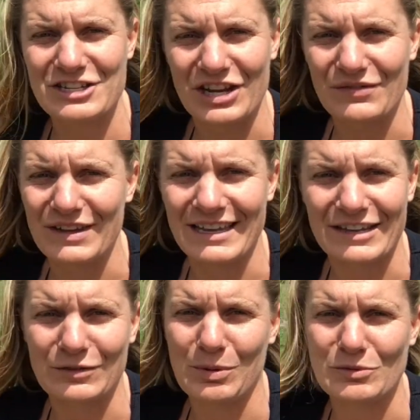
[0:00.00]
Chiefy here
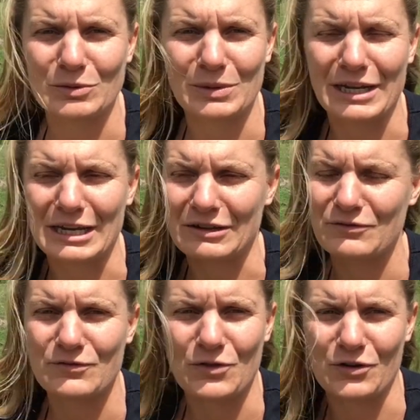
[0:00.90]
is probably
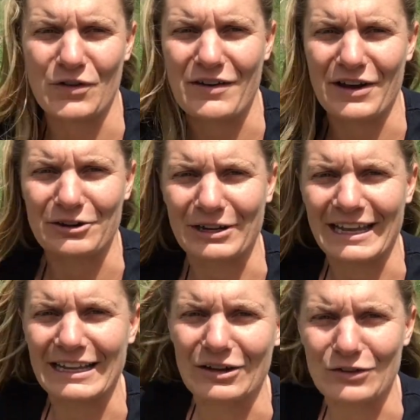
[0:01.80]
400 to 500
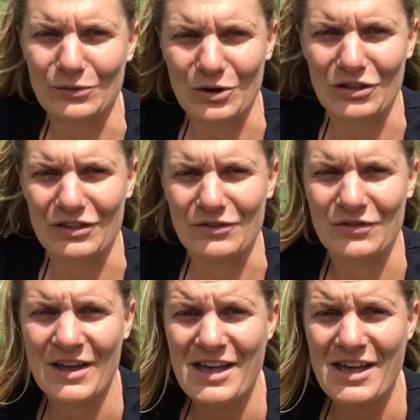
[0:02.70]
kilos worth of